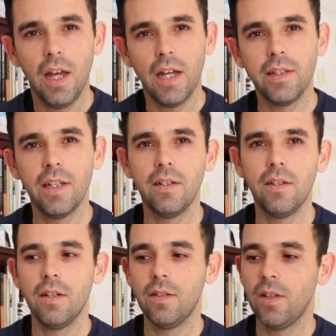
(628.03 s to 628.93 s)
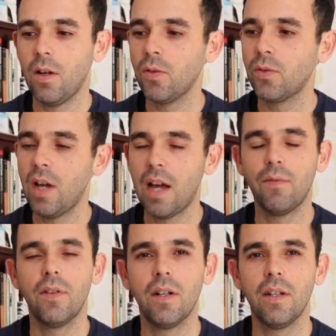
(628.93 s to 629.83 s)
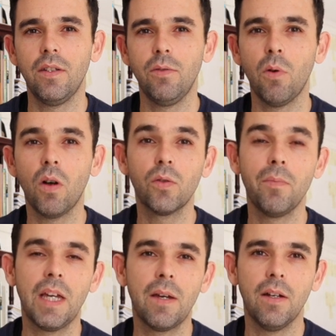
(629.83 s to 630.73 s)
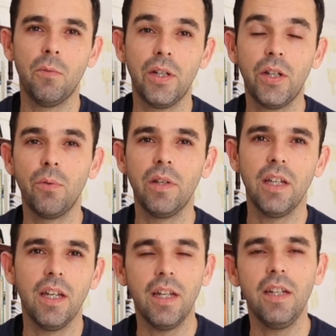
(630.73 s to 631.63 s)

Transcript: and then they also have you also make recurring